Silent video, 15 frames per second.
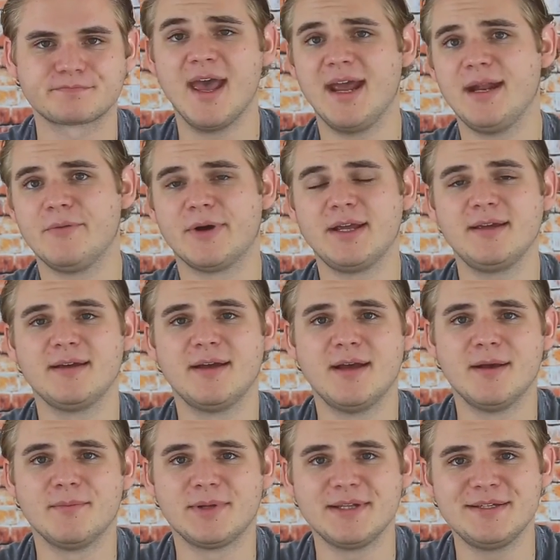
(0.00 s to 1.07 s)
Anyway,
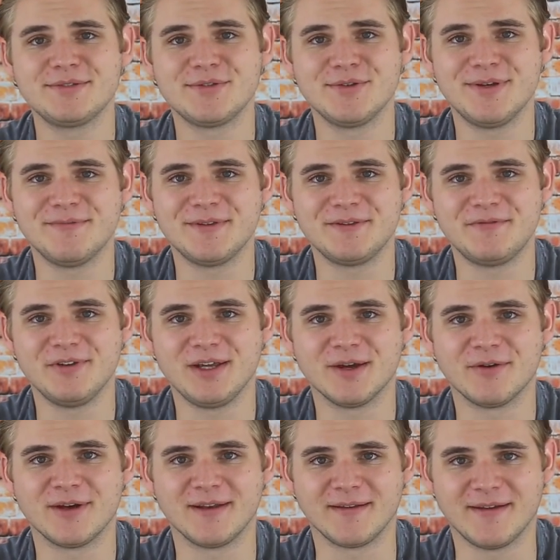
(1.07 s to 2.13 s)
please do give this
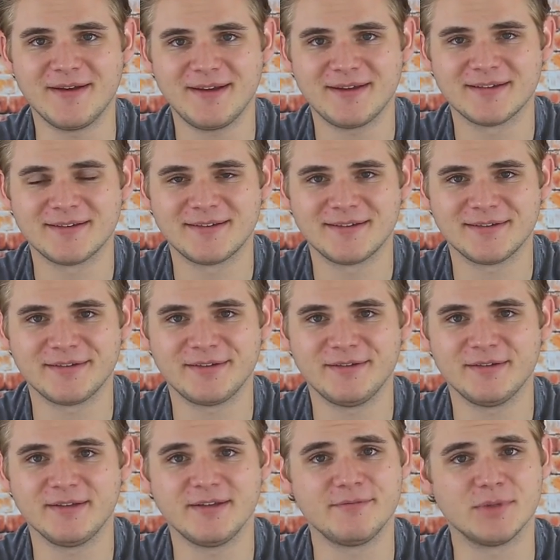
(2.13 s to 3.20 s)
video a like,
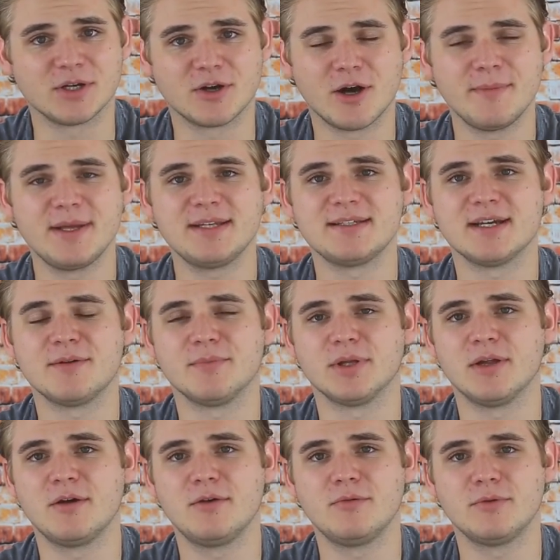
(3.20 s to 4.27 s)
leave me a comment down
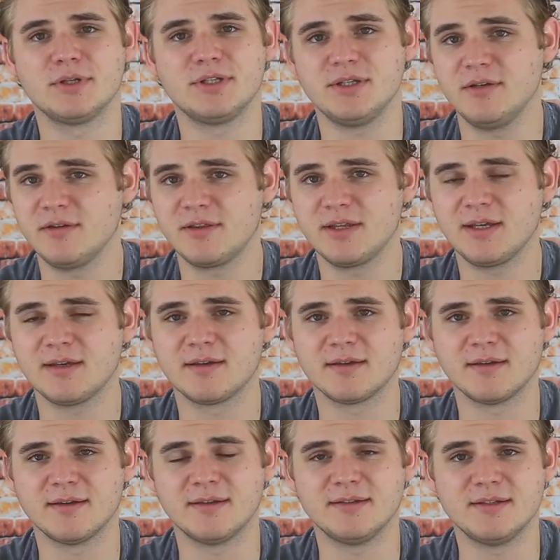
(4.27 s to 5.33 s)
below, what do you think?
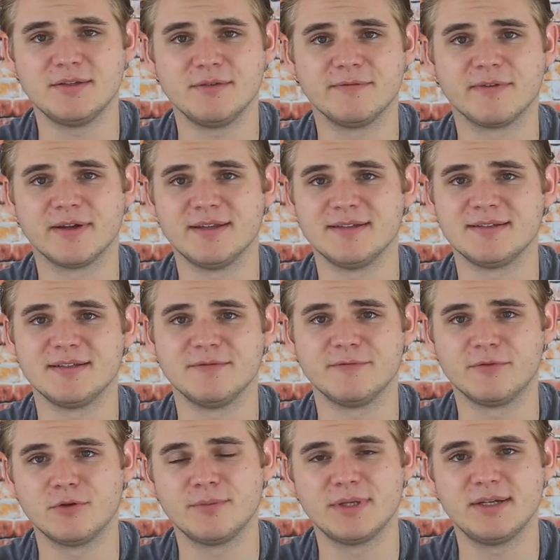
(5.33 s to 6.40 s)
Uh, did you find this
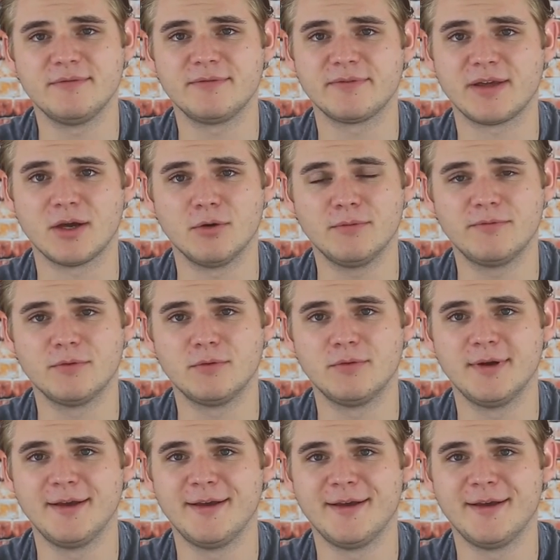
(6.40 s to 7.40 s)
informative, helpful?